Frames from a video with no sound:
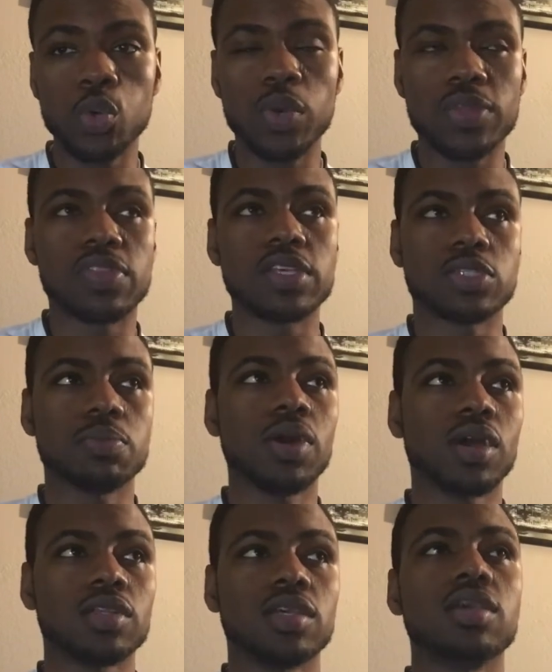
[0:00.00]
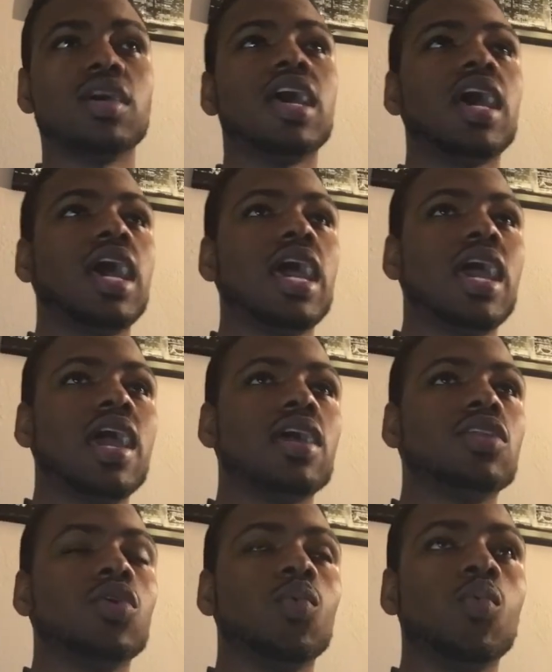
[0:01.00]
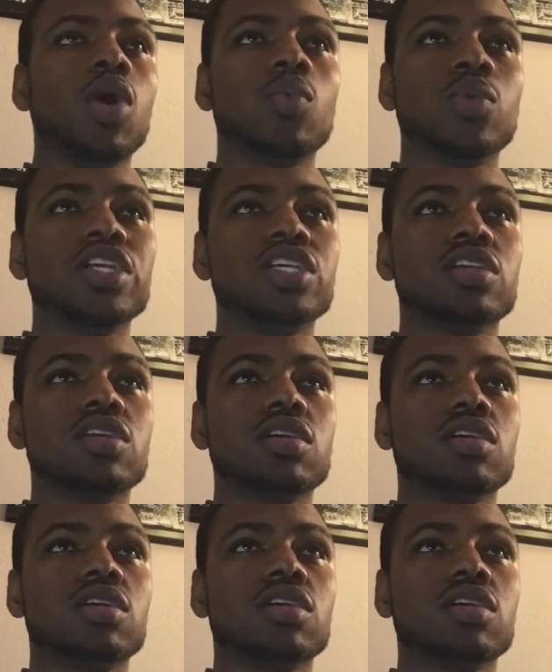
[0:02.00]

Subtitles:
with this money and what we